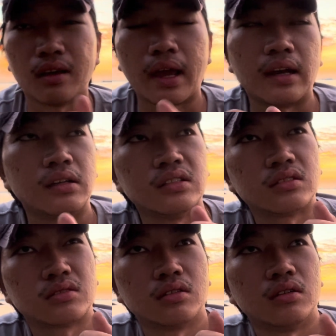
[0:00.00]
and
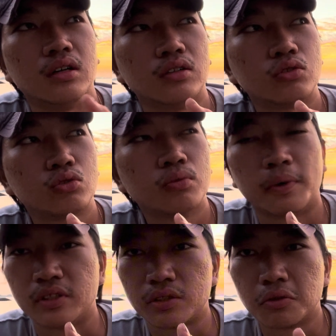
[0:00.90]
it's
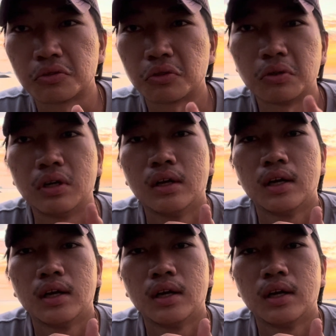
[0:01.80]
2.0, so